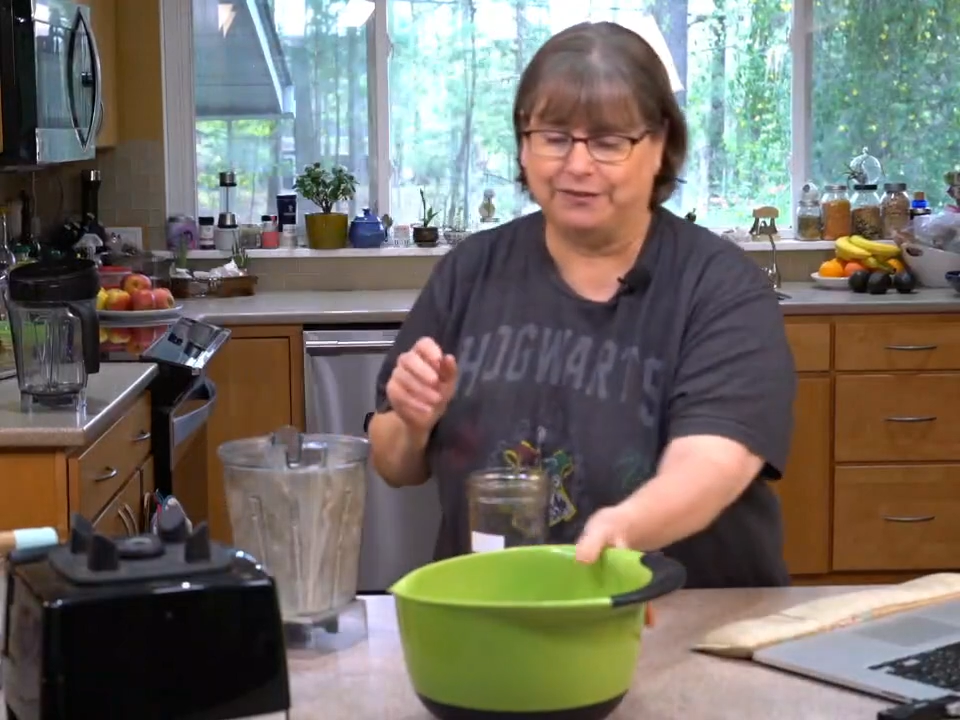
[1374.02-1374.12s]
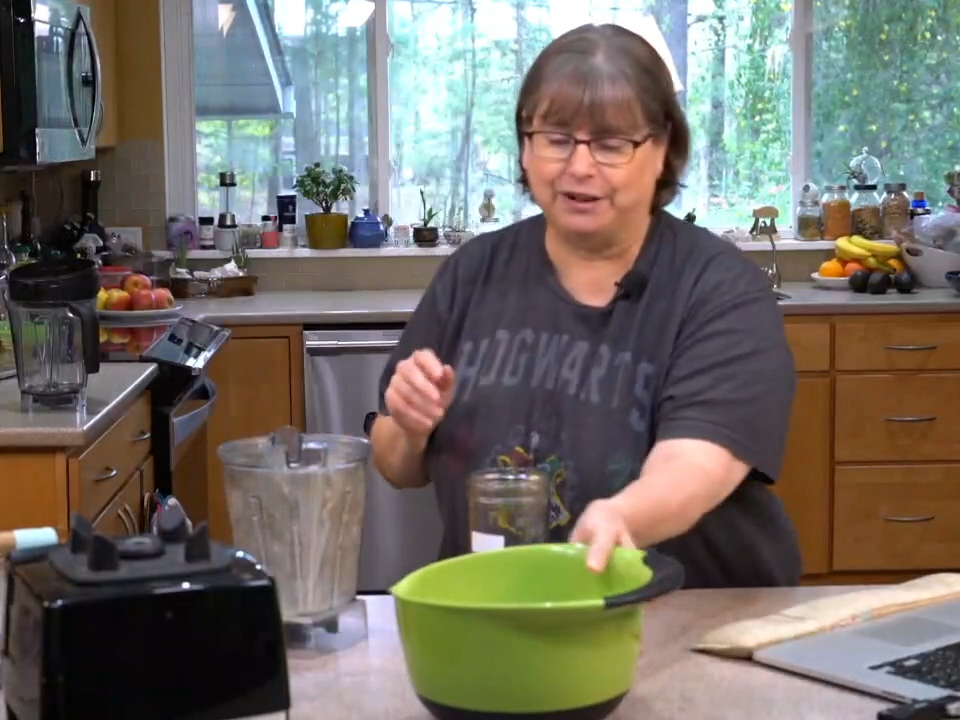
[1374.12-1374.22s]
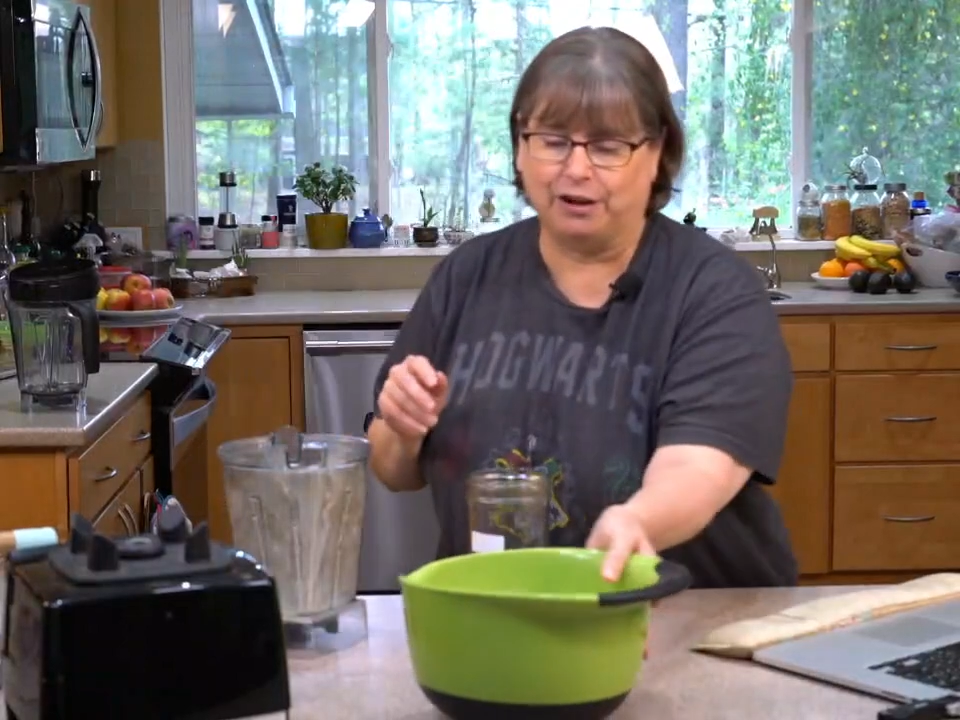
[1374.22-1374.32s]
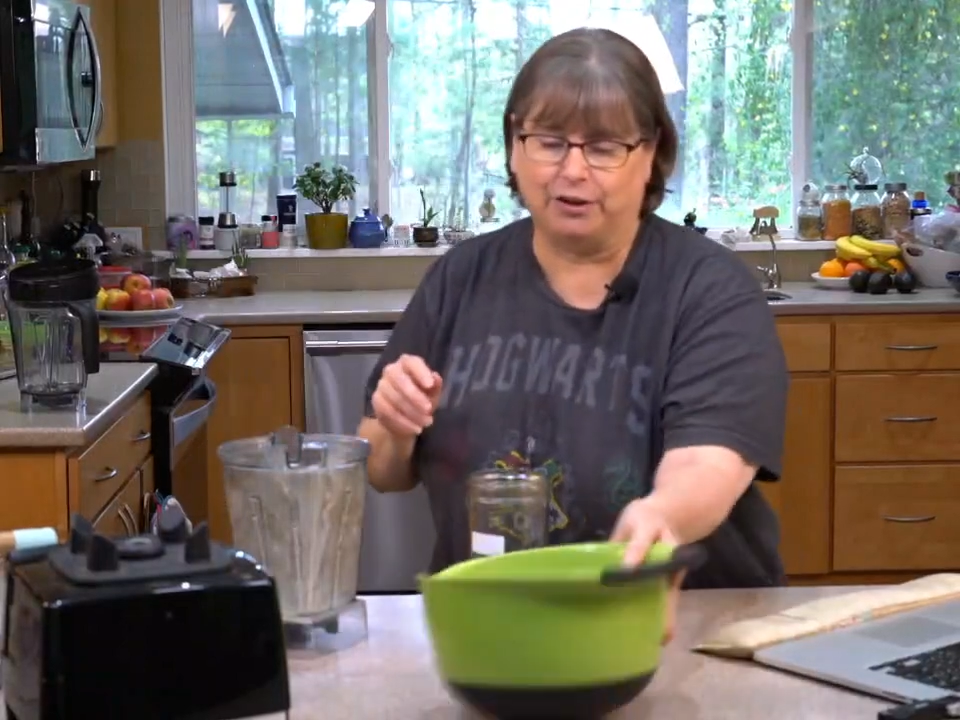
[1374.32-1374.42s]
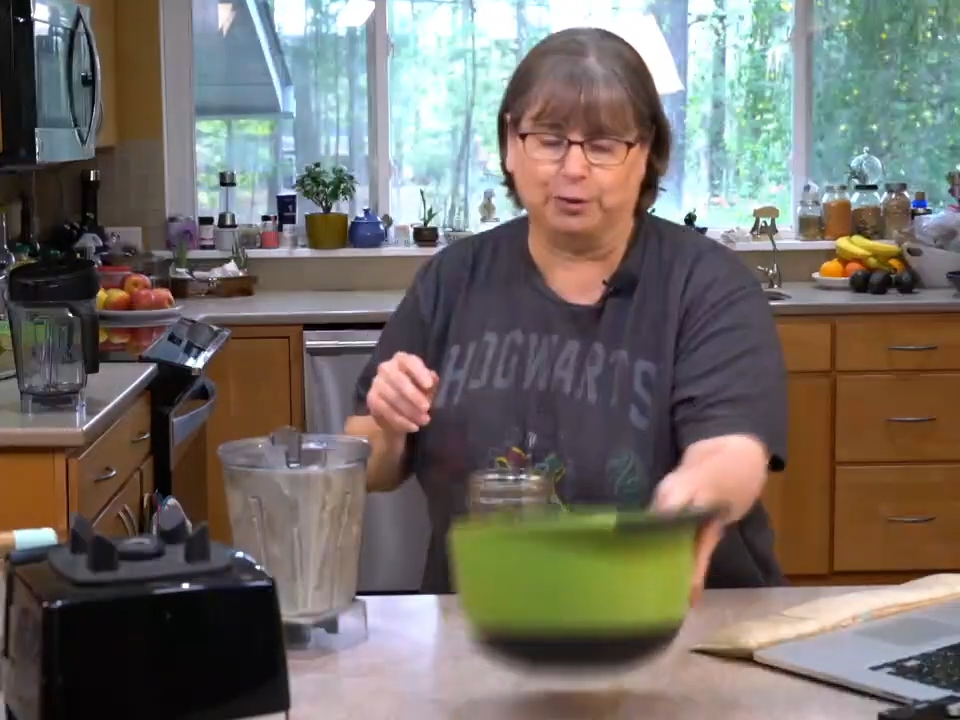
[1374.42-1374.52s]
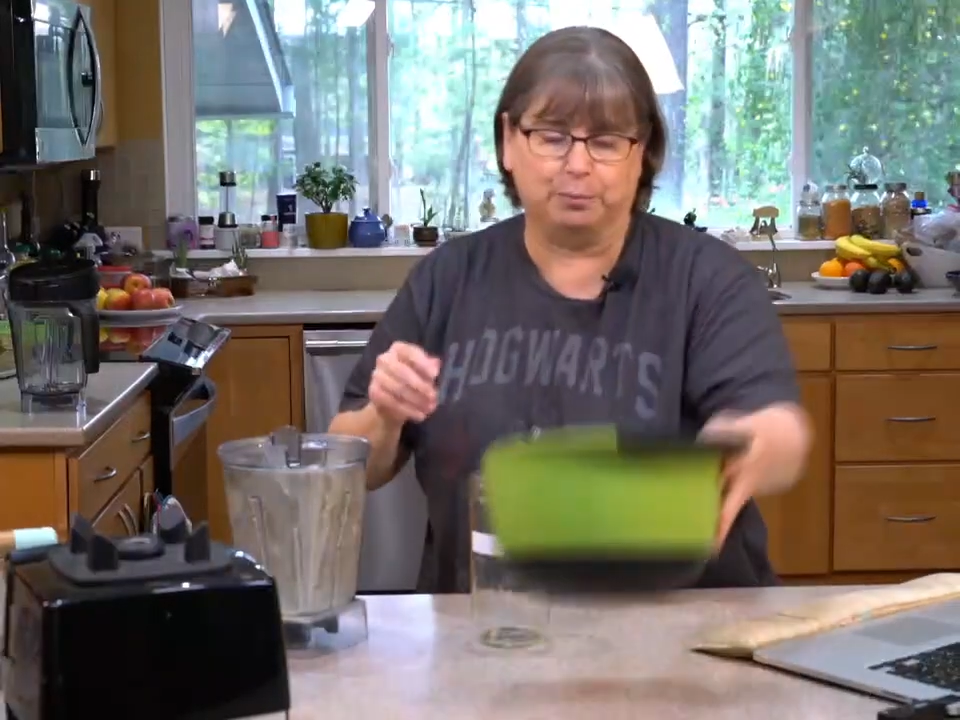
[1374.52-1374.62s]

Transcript: figure out the